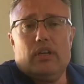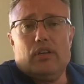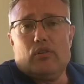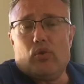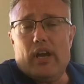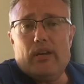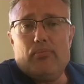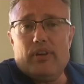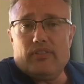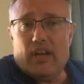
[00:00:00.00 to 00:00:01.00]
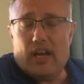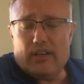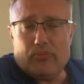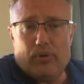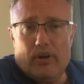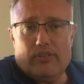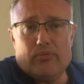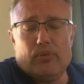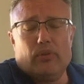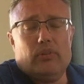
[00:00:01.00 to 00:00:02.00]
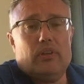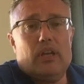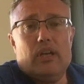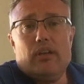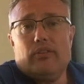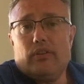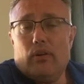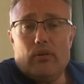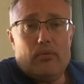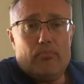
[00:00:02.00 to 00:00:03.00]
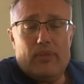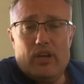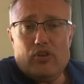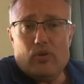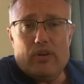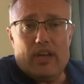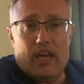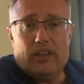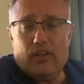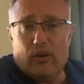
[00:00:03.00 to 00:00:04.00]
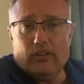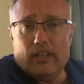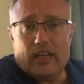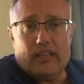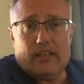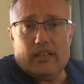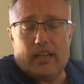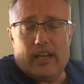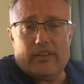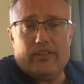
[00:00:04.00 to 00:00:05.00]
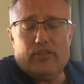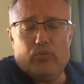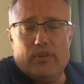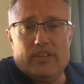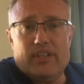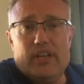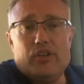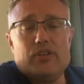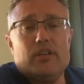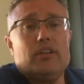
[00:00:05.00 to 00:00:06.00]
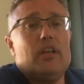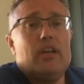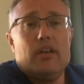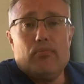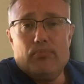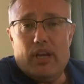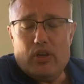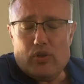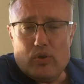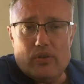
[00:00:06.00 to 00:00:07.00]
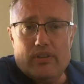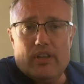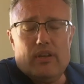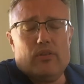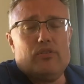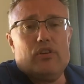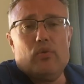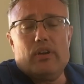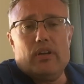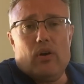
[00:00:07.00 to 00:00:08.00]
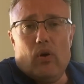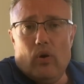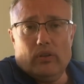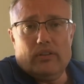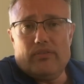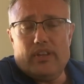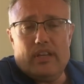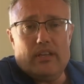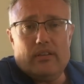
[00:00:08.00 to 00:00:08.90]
grade be as high as possible. So make sure you're in the online classes with the teacher. Make sure that you're doing all of the